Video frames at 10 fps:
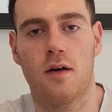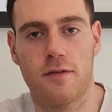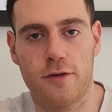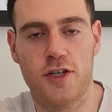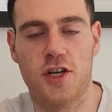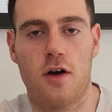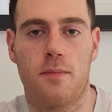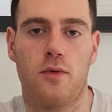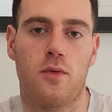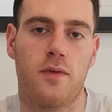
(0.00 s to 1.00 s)
For
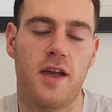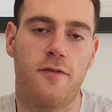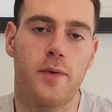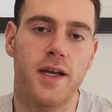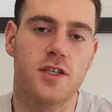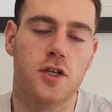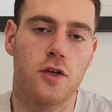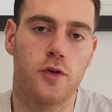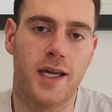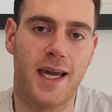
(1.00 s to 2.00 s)
example, if we
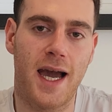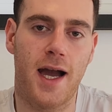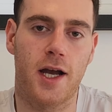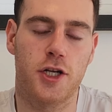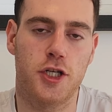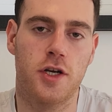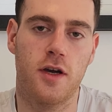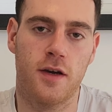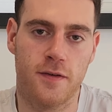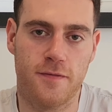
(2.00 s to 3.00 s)
exclude cash,
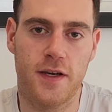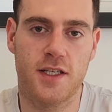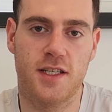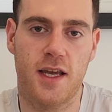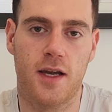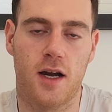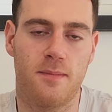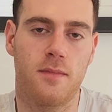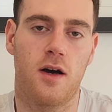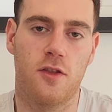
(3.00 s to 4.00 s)
fixed
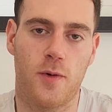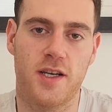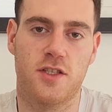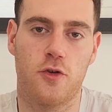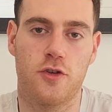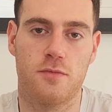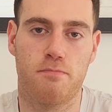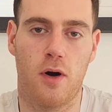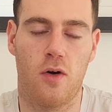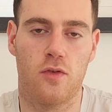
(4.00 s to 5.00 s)
income, otherwise known as
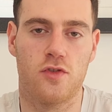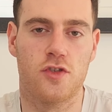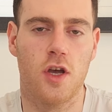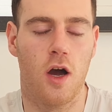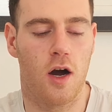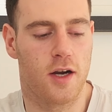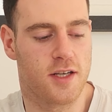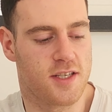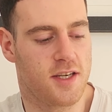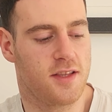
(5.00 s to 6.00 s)
bonds, are
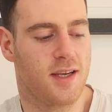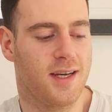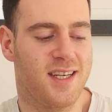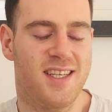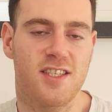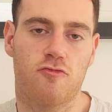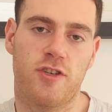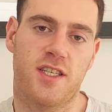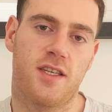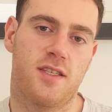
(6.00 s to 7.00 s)
considered the least
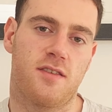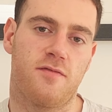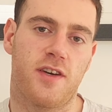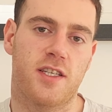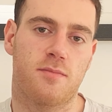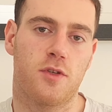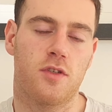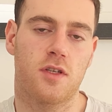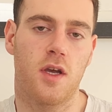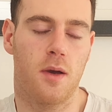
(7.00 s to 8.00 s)
riskiest
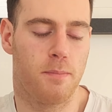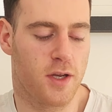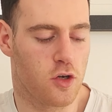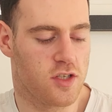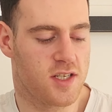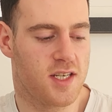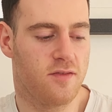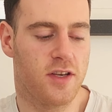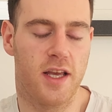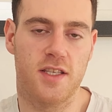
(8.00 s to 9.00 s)
investment because
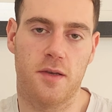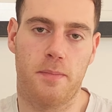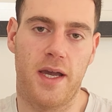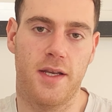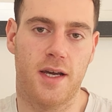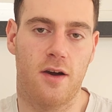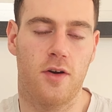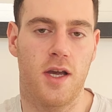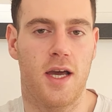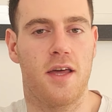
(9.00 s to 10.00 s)
dividends are paid out
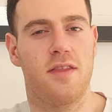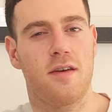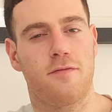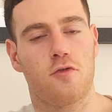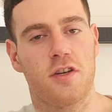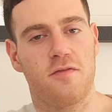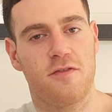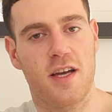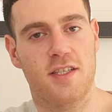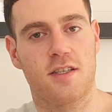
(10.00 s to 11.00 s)
and therefore an
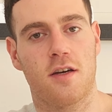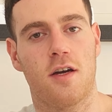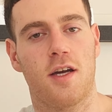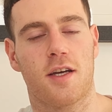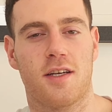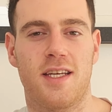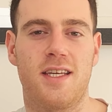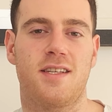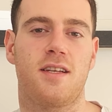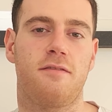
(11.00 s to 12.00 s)
investor can
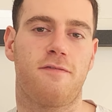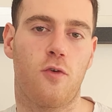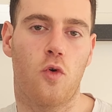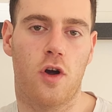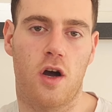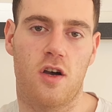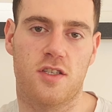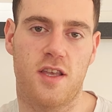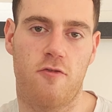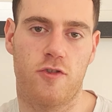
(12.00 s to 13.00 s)
easily forecast
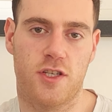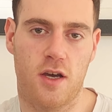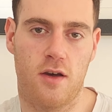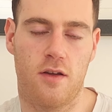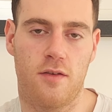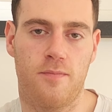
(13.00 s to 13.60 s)
their return.